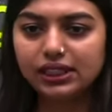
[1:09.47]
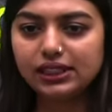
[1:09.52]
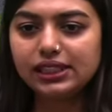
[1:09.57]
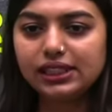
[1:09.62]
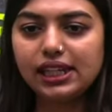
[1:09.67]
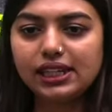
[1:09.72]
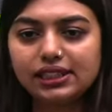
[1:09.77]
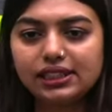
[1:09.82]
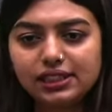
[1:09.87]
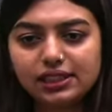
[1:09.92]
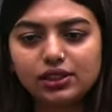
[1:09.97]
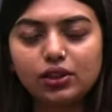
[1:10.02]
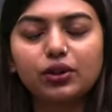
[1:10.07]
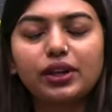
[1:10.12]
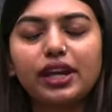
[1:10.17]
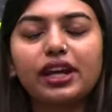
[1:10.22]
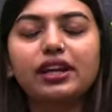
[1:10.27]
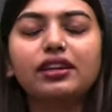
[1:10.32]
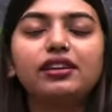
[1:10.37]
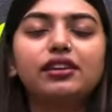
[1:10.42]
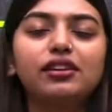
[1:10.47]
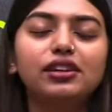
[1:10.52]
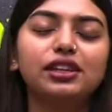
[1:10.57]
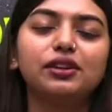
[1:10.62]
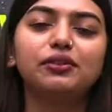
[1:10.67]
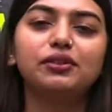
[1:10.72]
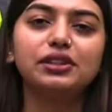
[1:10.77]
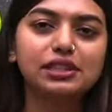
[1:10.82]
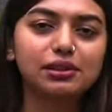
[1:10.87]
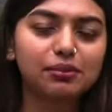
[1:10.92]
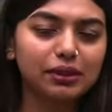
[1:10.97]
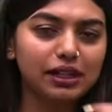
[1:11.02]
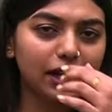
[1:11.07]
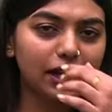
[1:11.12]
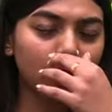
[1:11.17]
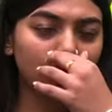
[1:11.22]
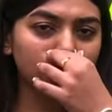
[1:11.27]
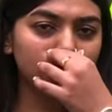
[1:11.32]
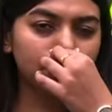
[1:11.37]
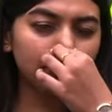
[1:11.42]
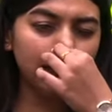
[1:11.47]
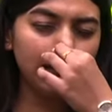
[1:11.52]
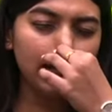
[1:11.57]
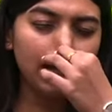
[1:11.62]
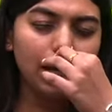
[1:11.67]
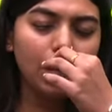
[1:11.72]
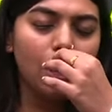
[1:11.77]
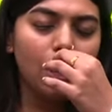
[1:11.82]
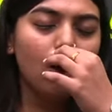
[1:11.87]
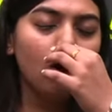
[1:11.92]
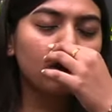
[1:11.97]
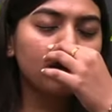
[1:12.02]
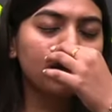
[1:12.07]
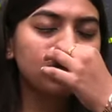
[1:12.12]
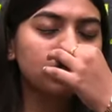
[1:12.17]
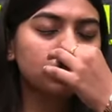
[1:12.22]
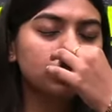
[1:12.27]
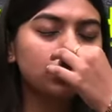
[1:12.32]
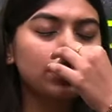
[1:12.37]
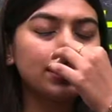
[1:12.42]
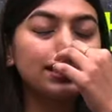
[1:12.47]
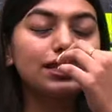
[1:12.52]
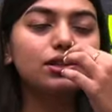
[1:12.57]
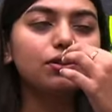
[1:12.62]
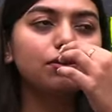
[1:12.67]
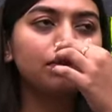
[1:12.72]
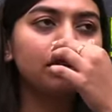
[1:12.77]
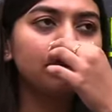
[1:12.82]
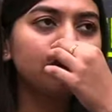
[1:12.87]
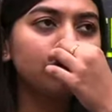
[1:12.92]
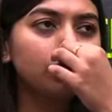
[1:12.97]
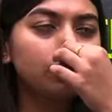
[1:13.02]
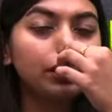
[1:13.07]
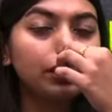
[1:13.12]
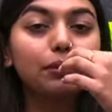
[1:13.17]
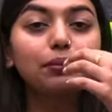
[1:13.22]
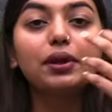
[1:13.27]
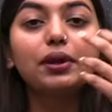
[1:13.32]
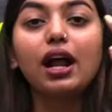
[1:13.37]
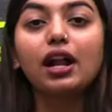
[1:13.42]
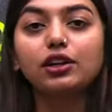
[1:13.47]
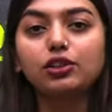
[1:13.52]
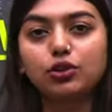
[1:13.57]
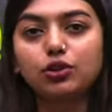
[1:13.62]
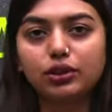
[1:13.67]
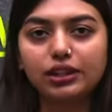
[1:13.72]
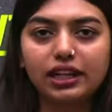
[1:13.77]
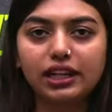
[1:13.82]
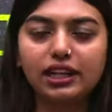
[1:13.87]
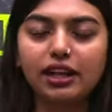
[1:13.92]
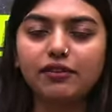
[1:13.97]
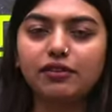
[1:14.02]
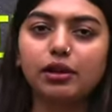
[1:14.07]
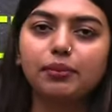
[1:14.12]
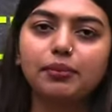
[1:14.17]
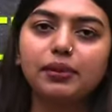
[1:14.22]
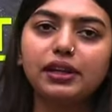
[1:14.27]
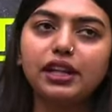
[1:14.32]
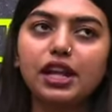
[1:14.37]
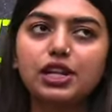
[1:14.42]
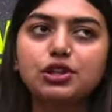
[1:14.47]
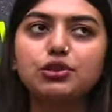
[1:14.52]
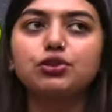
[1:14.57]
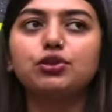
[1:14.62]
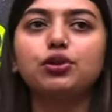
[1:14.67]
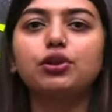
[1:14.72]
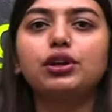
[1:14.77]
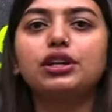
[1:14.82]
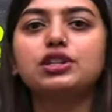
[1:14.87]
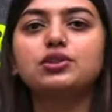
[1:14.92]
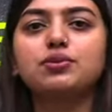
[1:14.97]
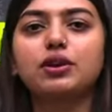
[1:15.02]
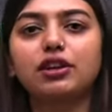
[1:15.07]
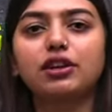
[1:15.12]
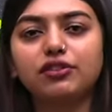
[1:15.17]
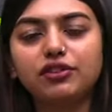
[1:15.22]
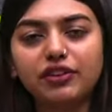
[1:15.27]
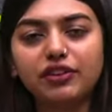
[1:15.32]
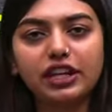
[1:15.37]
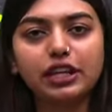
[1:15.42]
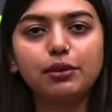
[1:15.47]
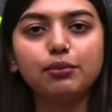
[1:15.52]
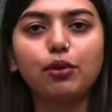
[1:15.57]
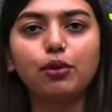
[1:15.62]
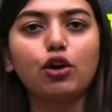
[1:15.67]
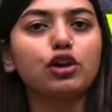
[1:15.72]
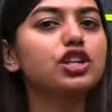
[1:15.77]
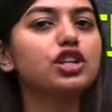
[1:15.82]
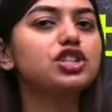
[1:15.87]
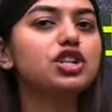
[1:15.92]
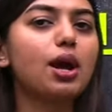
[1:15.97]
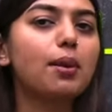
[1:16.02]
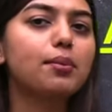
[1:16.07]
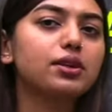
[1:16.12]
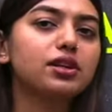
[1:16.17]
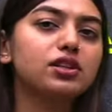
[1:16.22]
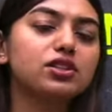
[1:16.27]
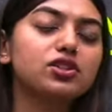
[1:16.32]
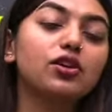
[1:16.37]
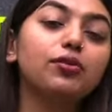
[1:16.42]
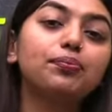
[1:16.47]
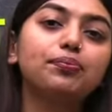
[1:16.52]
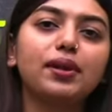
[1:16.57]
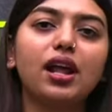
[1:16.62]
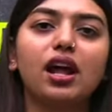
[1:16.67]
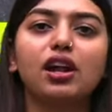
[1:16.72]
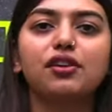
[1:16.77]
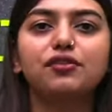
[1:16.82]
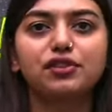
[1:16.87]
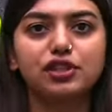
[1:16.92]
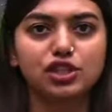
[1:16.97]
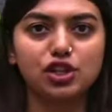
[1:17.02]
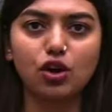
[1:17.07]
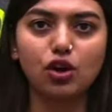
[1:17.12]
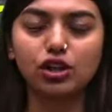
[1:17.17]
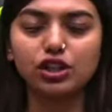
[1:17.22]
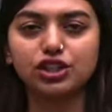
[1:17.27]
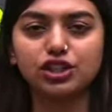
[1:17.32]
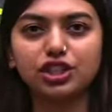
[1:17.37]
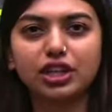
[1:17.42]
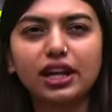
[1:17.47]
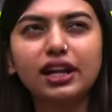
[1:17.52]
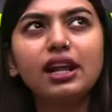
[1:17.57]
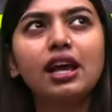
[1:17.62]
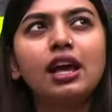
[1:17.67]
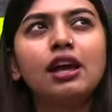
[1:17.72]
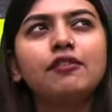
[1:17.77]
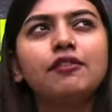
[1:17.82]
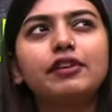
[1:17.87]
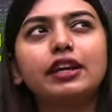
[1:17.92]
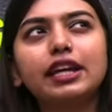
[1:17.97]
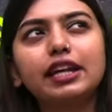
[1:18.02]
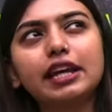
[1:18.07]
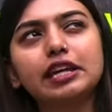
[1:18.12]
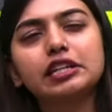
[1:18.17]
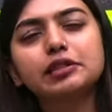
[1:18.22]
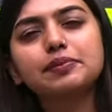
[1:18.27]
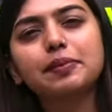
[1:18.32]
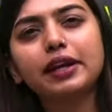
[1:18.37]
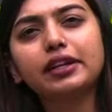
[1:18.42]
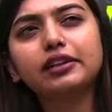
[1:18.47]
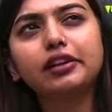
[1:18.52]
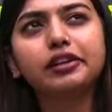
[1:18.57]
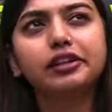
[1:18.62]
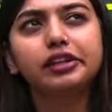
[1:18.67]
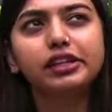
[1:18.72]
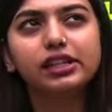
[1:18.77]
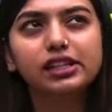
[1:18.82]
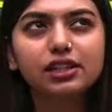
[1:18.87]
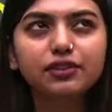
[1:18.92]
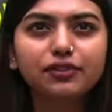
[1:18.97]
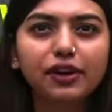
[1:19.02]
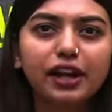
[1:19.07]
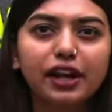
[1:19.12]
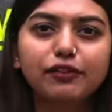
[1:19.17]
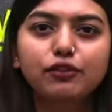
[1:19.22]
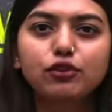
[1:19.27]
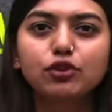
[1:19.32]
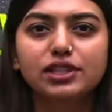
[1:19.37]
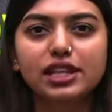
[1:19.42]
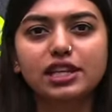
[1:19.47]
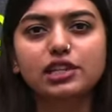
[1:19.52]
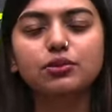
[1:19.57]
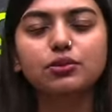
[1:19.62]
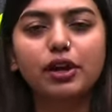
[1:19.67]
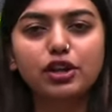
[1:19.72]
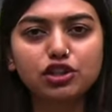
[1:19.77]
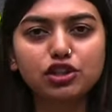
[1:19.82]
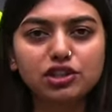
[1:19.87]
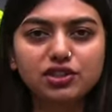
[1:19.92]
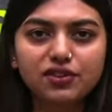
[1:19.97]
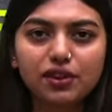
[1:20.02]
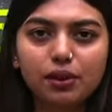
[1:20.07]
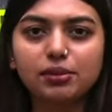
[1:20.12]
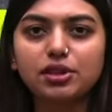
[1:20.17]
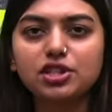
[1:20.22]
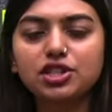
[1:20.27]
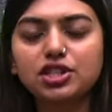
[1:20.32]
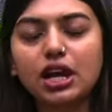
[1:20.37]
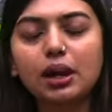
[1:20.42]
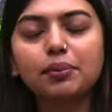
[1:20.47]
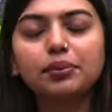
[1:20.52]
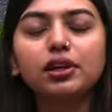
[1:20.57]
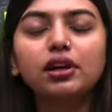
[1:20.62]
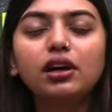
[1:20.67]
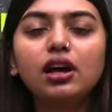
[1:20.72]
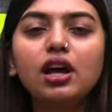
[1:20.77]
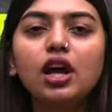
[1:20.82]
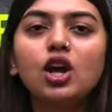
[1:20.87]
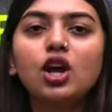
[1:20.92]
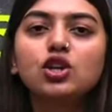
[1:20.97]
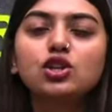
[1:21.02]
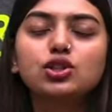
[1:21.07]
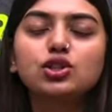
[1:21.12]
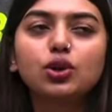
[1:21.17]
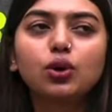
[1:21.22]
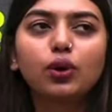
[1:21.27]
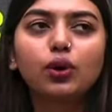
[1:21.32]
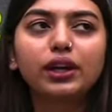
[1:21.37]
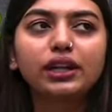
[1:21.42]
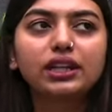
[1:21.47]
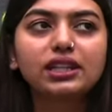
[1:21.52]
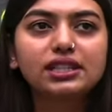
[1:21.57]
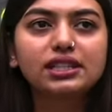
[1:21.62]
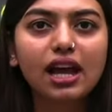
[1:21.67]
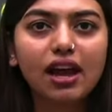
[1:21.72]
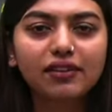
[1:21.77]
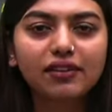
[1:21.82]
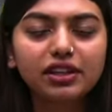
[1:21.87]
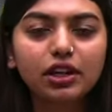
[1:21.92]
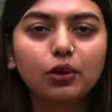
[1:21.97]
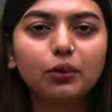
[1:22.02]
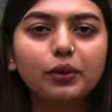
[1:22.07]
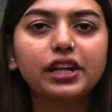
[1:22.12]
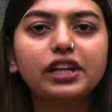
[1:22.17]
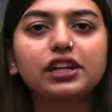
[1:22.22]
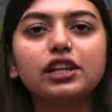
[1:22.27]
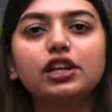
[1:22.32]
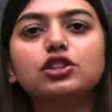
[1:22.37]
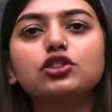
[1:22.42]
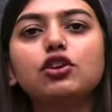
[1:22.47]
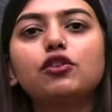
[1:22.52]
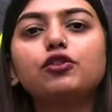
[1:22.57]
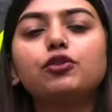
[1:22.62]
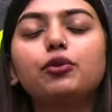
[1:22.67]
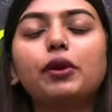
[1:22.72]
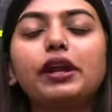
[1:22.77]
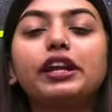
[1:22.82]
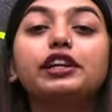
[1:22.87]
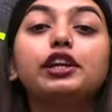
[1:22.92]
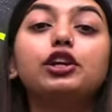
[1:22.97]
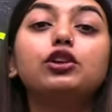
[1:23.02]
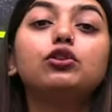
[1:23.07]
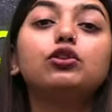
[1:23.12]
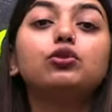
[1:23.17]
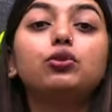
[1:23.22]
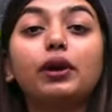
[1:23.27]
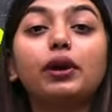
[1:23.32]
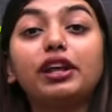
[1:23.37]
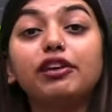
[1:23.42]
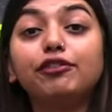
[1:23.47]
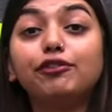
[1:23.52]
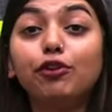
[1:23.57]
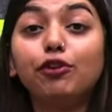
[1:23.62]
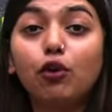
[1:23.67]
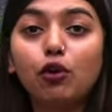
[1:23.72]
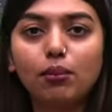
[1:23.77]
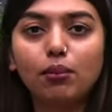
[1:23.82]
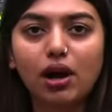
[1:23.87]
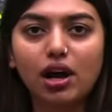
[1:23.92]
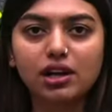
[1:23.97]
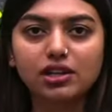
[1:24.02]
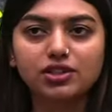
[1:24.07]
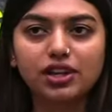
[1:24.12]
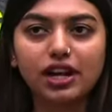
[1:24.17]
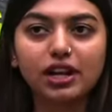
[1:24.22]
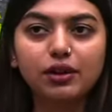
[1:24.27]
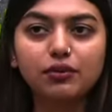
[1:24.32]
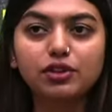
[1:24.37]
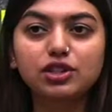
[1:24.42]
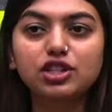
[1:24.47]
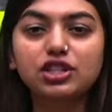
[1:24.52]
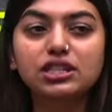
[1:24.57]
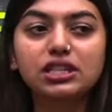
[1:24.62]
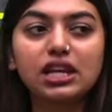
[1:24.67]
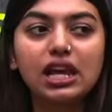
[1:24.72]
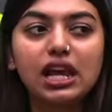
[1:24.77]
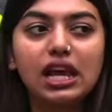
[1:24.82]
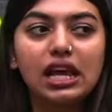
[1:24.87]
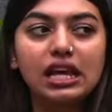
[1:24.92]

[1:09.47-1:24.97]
Yes, okay, clearly visible and audible. Okay, students, so we were doing plant growth and development, and you know it is one of the very important chapters of plant physiology, right? We can expect at least 5 to 6 questions from this chapter. So, it is having a weightage of 20 to 24 marks, right? Which is